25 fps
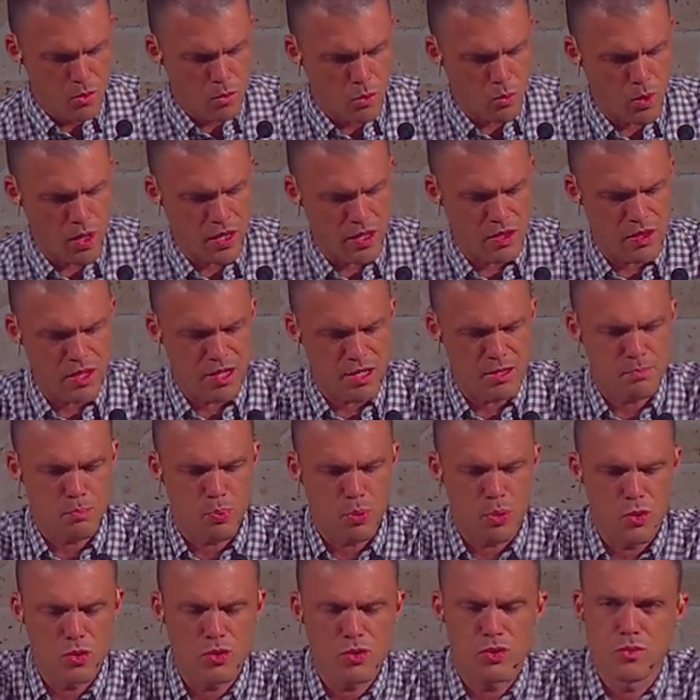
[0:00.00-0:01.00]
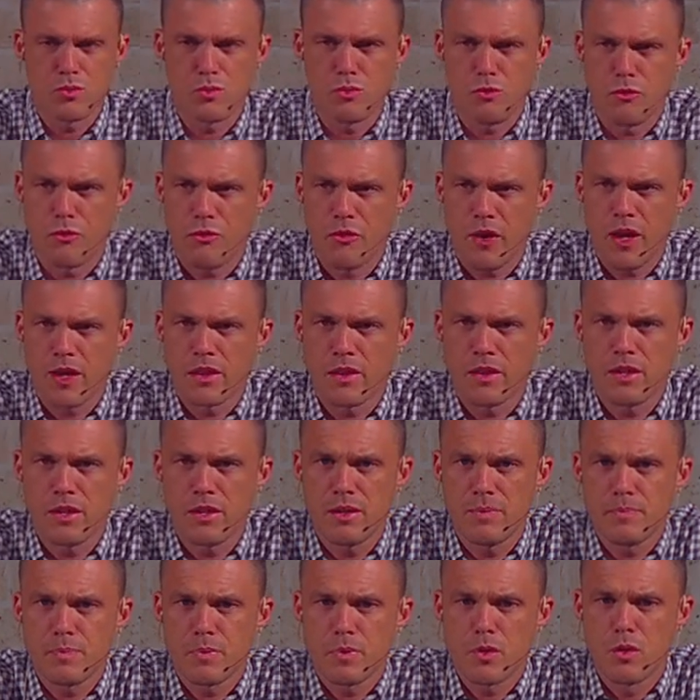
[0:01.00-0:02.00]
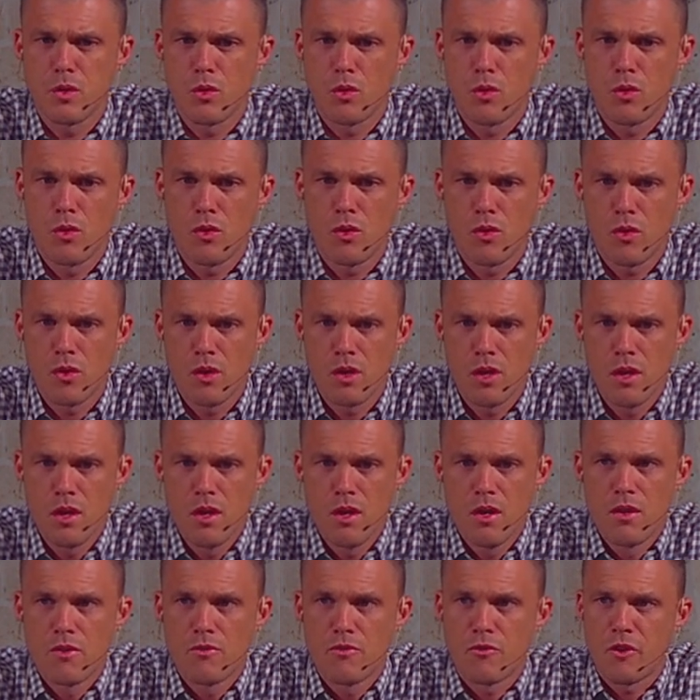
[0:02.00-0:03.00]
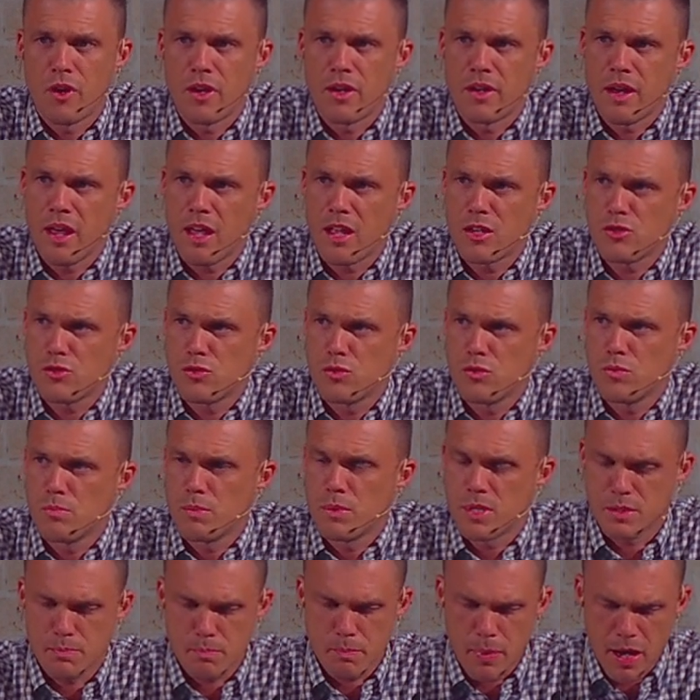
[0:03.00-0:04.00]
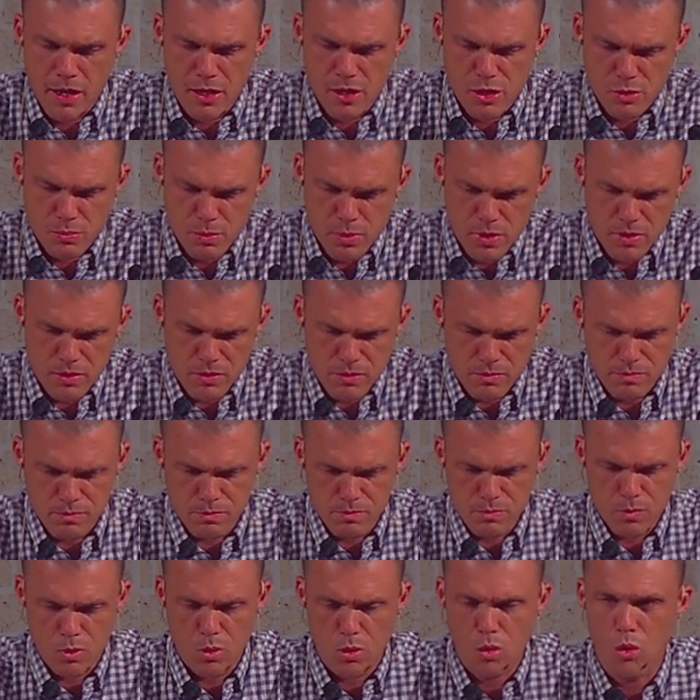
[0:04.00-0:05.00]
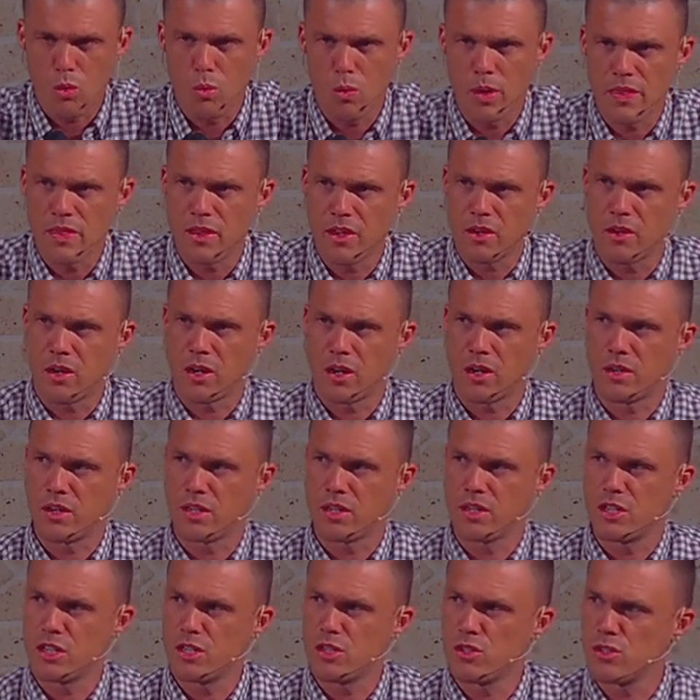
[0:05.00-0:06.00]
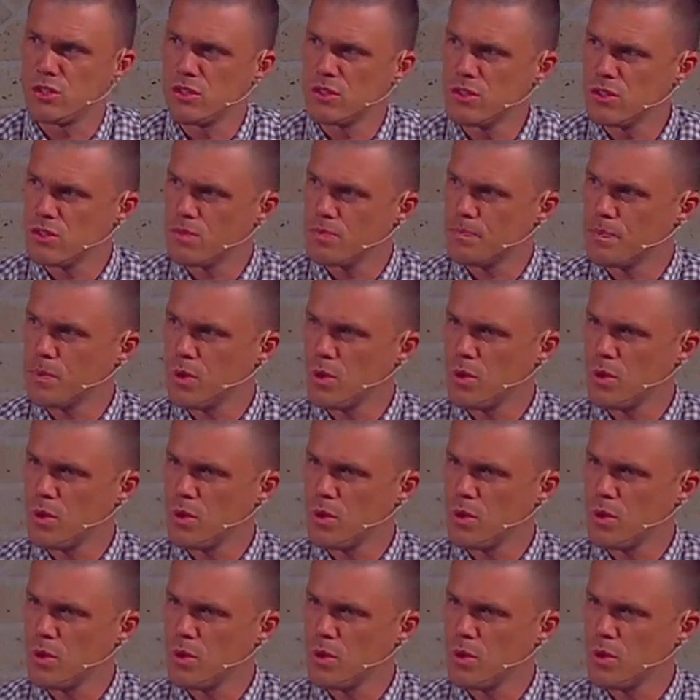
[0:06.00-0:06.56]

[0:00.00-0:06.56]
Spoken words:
when there's personal failure or financial mismanagement, or when there are addictions.